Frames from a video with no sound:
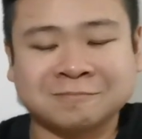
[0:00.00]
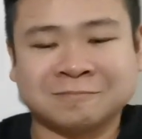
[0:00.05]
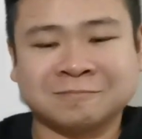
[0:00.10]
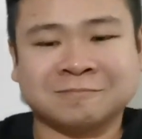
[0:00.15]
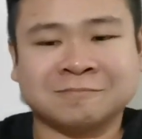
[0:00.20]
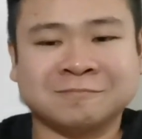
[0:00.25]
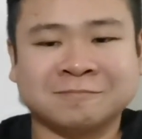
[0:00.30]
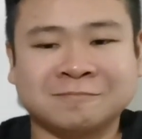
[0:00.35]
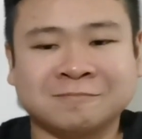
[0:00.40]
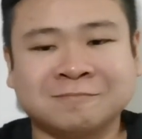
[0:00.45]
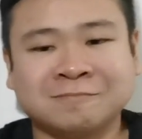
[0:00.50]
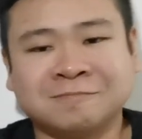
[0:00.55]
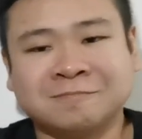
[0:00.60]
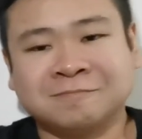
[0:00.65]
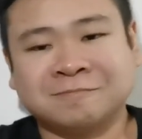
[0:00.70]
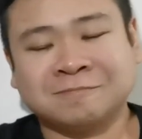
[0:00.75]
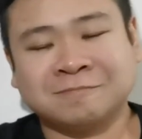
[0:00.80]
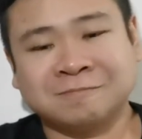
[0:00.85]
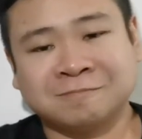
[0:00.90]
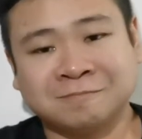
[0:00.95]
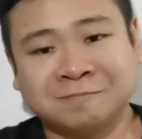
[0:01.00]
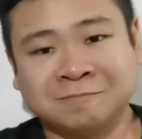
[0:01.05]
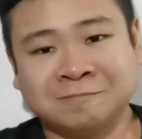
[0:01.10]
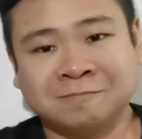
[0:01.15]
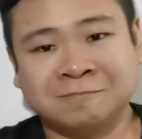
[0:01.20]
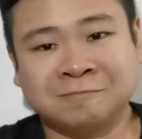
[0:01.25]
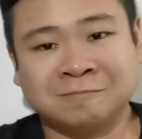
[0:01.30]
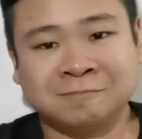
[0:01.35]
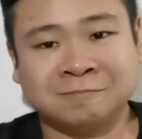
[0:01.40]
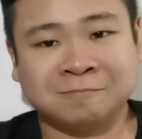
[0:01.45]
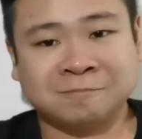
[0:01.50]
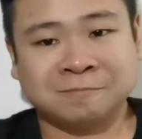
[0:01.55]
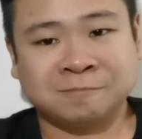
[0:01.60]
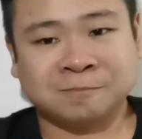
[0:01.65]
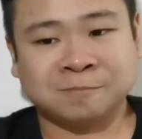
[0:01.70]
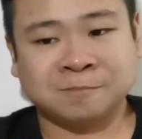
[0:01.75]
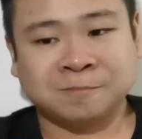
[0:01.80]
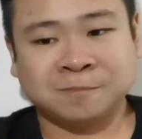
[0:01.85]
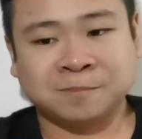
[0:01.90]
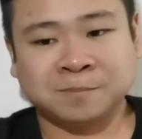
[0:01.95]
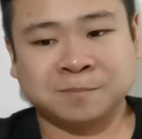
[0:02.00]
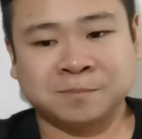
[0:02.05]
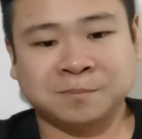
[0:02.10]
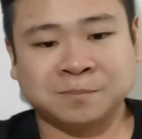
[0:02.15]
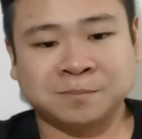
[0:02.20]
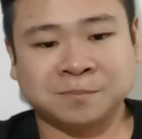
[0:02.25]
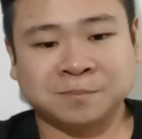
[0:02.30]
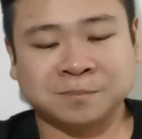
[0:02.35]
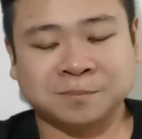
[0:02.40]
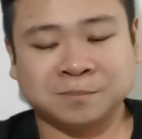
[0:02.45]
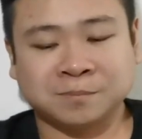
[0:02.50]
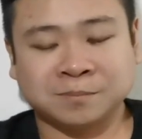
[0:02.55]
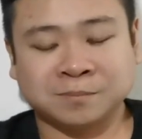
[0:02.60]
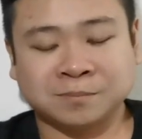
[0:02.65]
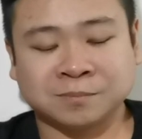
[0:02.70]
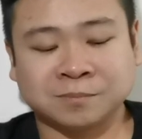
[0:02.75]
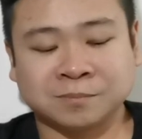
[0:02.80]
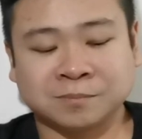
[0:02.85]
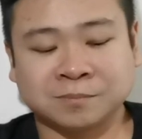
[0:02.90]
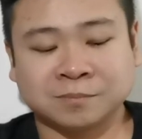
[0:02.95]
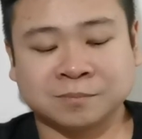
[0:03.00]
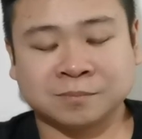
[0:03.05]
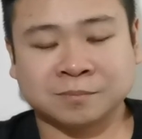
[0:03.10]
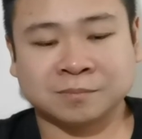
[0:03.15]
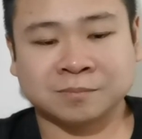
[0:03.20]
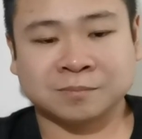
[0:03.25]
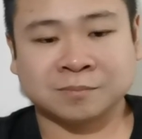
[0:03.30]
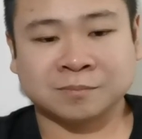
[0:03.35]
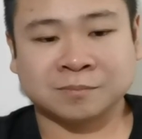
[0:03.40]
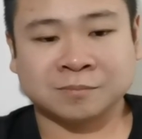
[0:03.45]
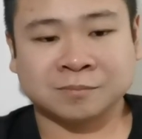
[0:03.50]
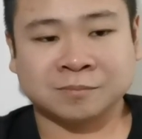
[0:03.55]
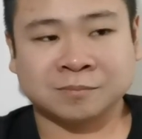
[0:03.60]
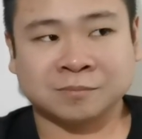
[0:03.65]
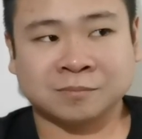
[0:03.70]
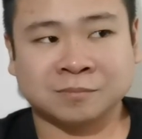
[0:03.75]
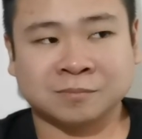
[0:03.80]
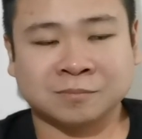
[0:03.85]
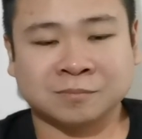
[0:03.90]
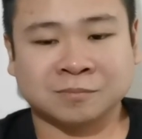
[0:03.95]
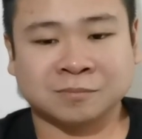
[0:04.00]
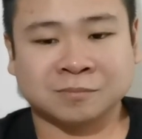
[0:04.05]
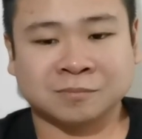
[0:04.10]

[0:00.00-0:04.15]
[no speech]